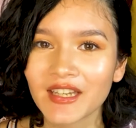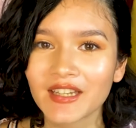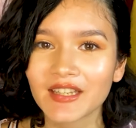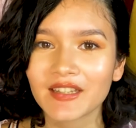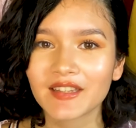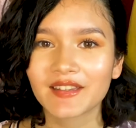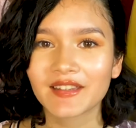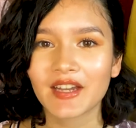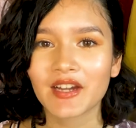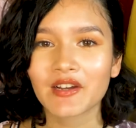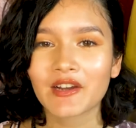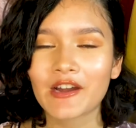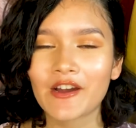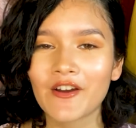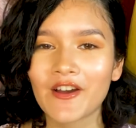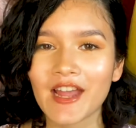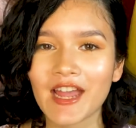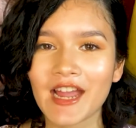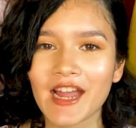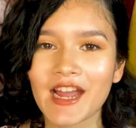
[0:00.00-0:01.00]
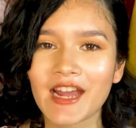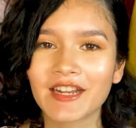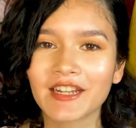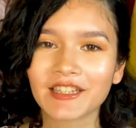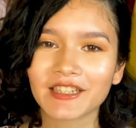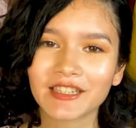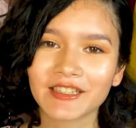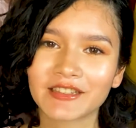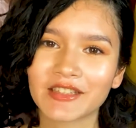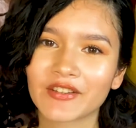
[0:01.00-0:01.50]
So go ahead and
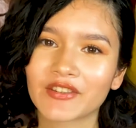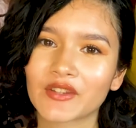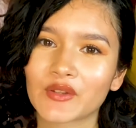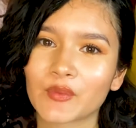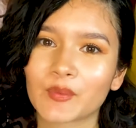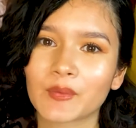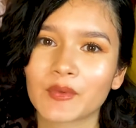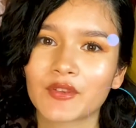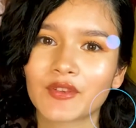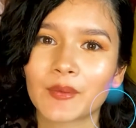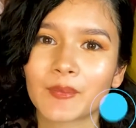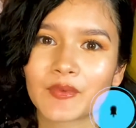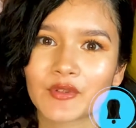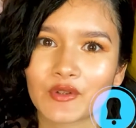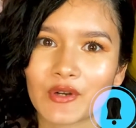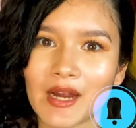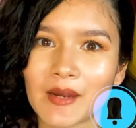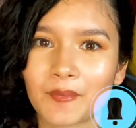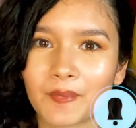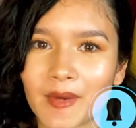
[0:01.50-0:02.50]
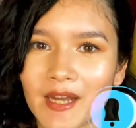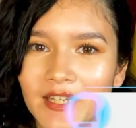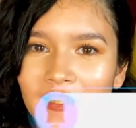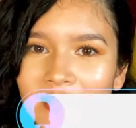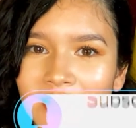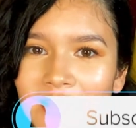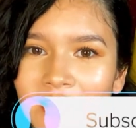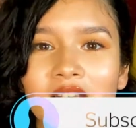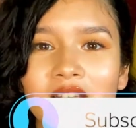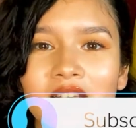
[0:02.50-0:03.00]
hit the subscribe
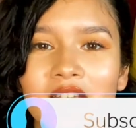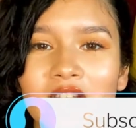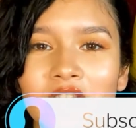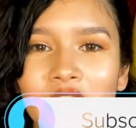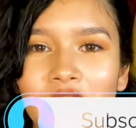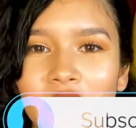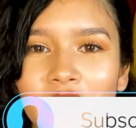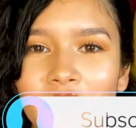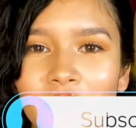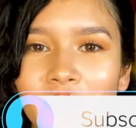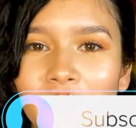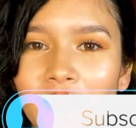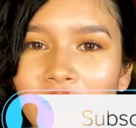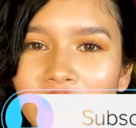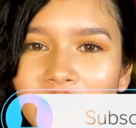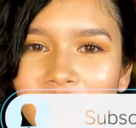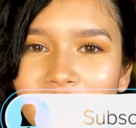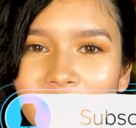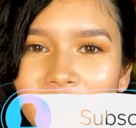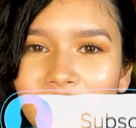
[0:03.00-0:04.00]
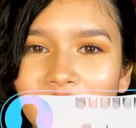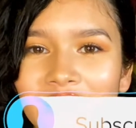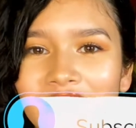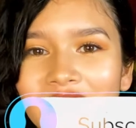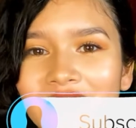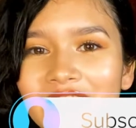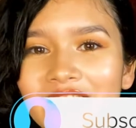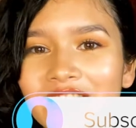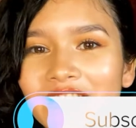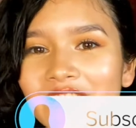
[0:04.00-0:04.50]
button in order for you
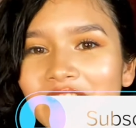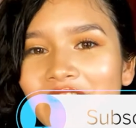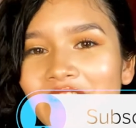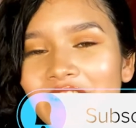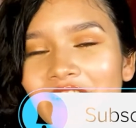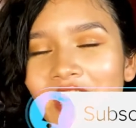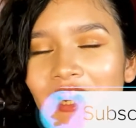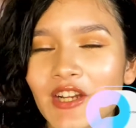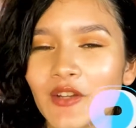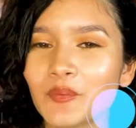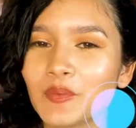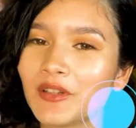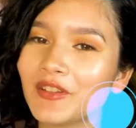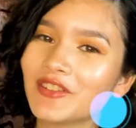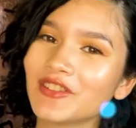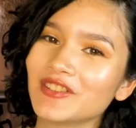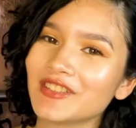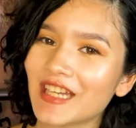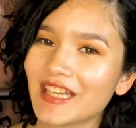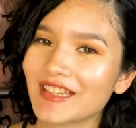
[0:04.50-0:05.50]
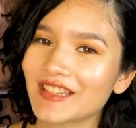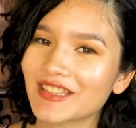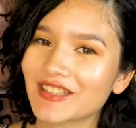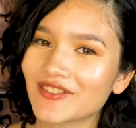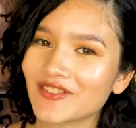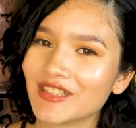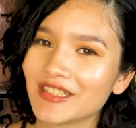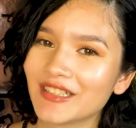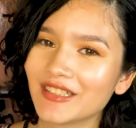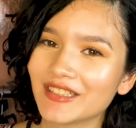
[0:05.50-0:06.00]
to learn how to build your dance
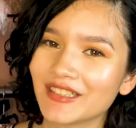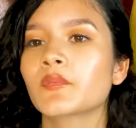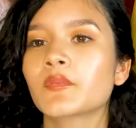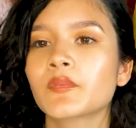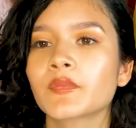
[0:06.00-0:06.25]
career.